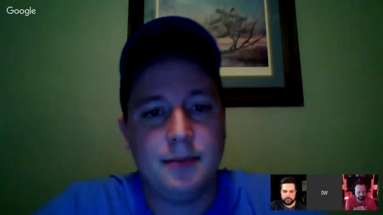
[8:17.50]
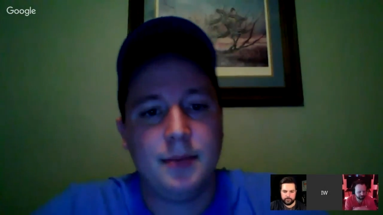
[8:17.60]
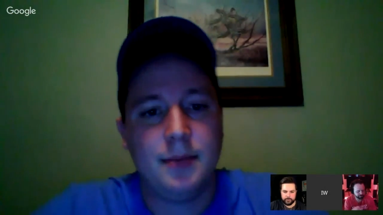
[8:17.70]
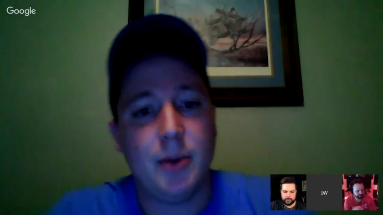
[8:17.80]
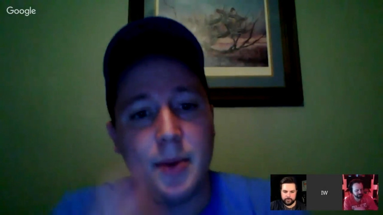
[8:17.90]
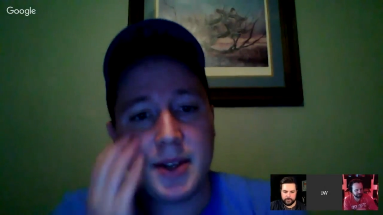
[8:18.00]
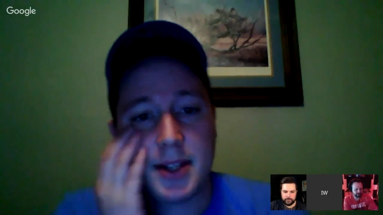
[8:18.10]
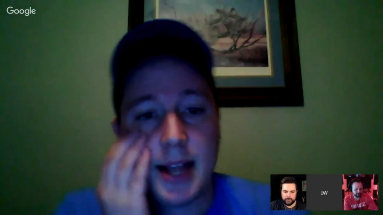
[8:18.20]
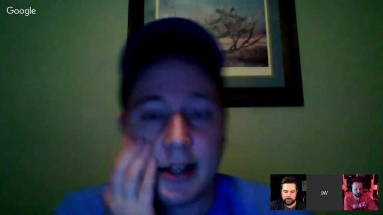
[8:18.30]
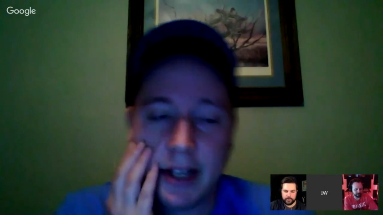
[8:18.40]
they'll be
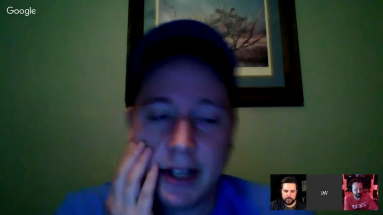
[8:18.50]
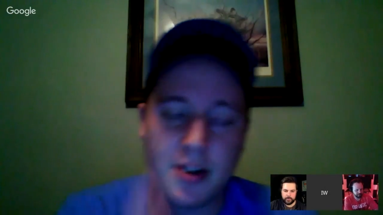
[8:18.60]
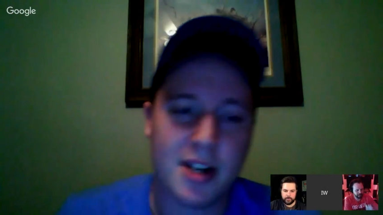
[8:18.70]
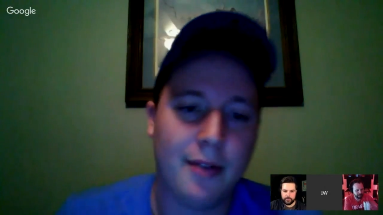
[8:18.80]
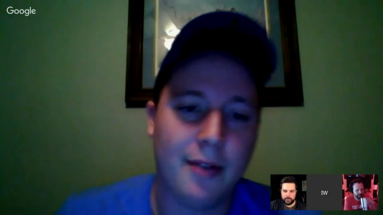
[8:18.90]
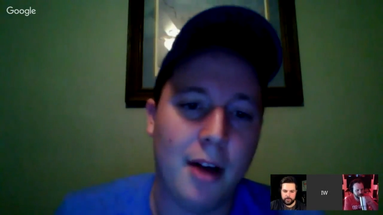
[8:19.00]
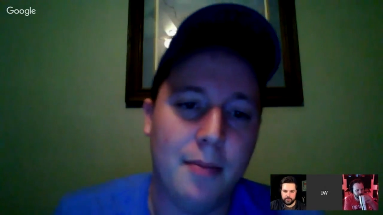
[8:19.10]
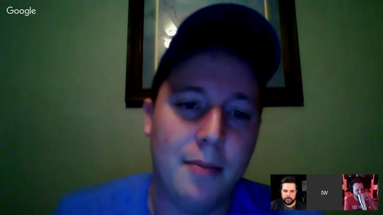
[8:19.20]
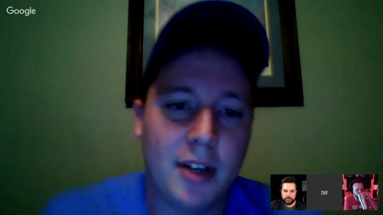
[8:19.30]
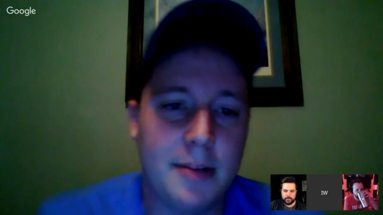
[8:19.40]
missing that leadership
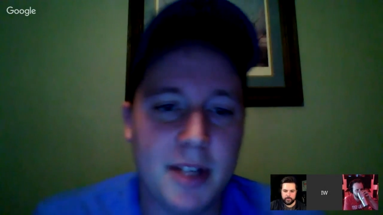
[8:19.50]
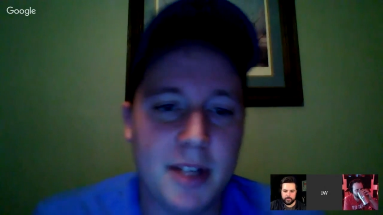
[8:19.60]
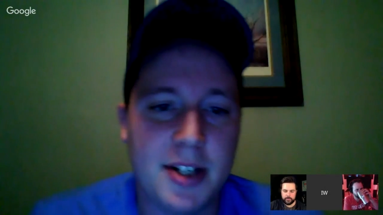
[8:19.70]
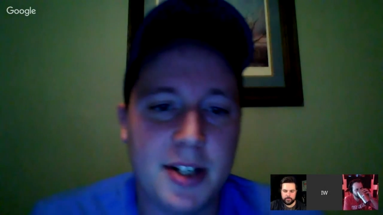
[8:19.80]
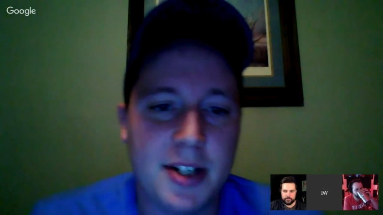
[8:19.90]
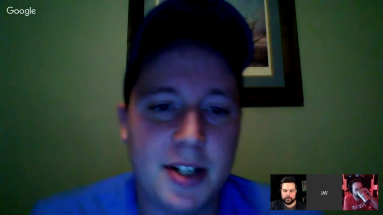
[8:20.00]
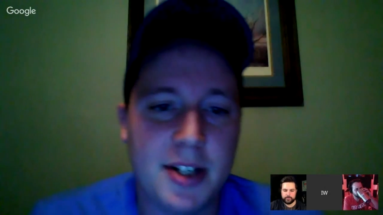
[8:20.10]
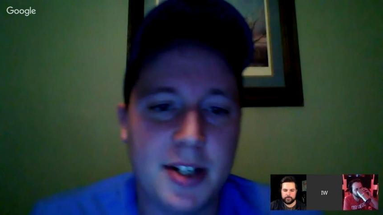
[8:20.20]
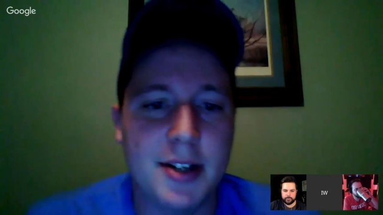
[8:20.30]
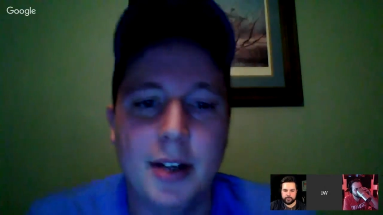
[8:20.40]
from Kim Dichie
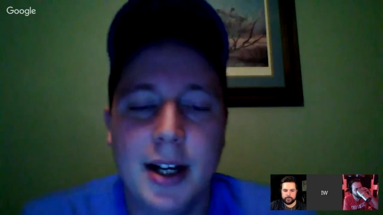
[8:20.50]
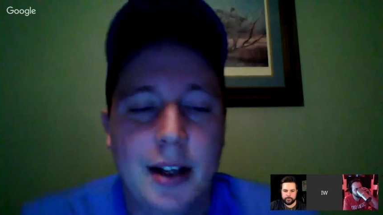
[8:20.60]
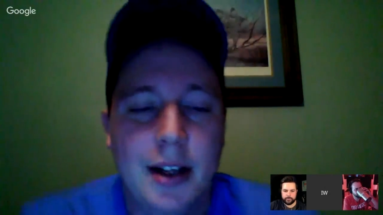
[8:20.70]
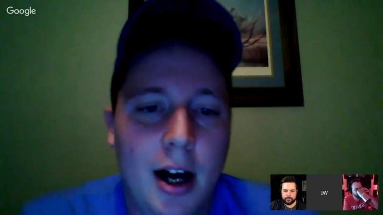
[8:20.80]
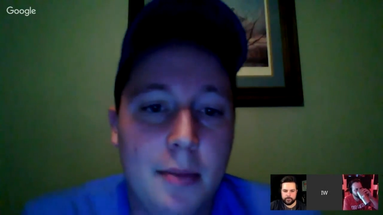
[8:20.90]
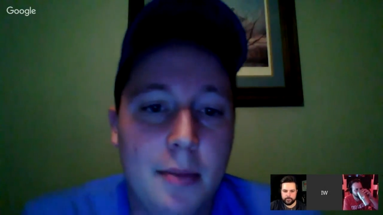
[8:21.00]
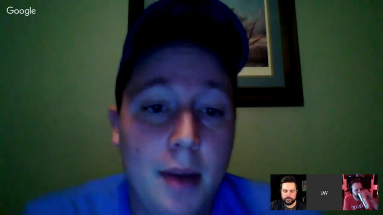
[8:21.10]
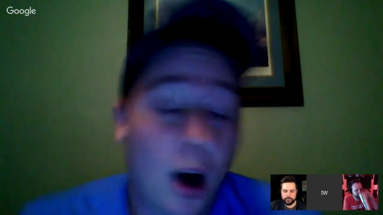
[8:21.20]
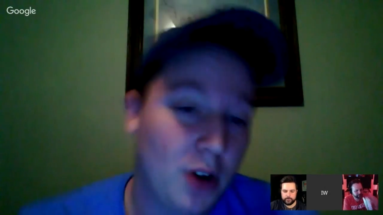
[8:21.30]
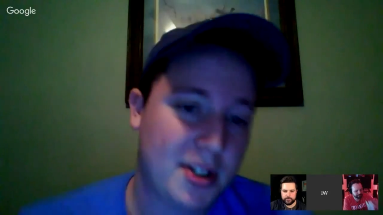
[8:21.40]
too.
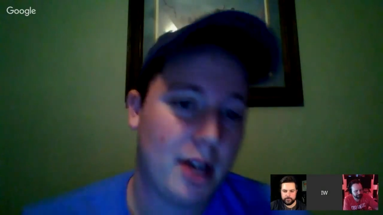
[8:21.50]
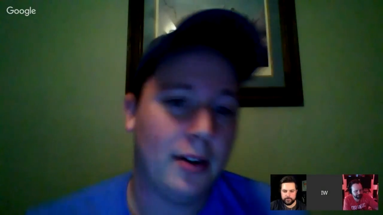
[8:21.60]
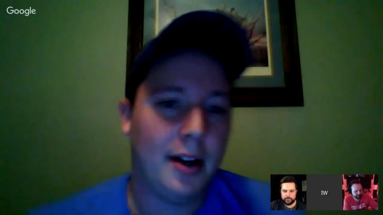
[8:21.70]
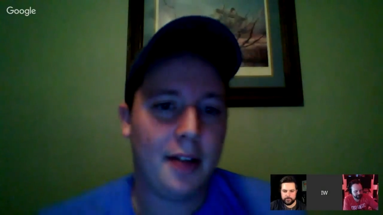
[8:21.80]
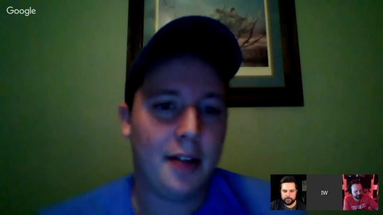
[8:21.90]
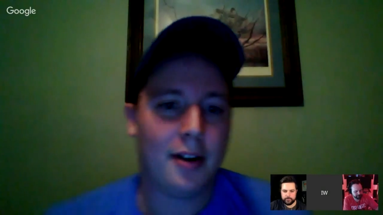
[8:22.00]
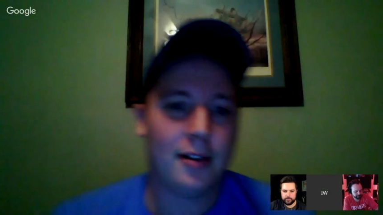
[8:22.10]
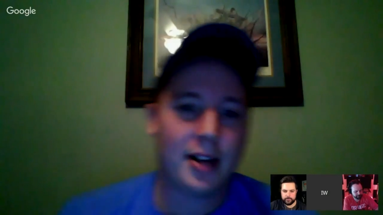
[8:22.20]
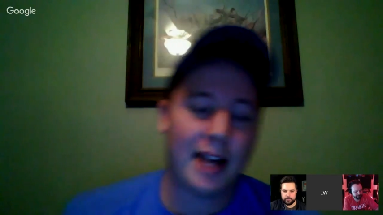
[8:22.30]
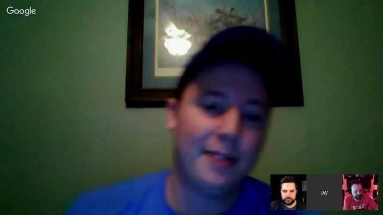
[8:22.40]
Also,
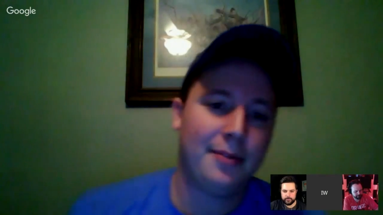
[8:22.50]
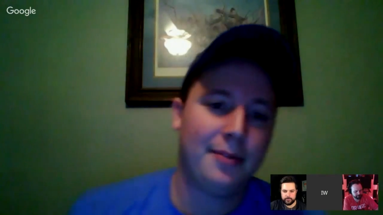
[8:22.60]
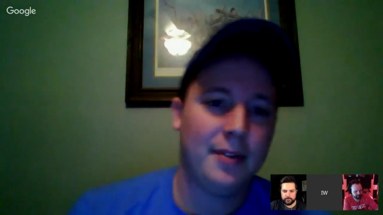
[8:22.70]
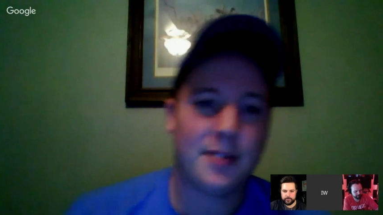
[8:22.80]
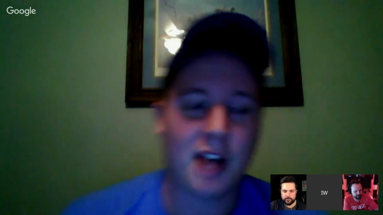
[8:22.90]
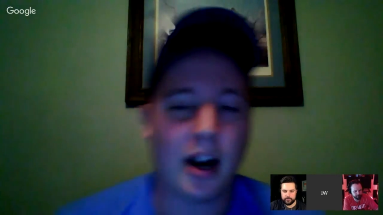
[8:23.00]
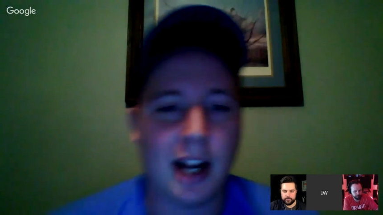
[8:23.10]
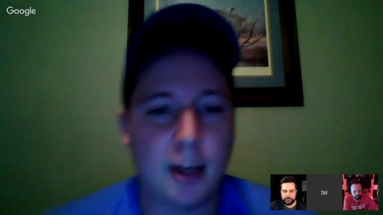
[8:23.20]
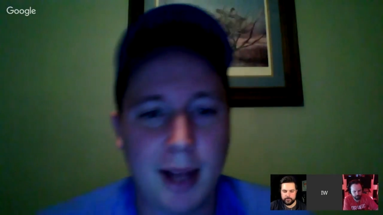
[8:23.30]
another kind of talking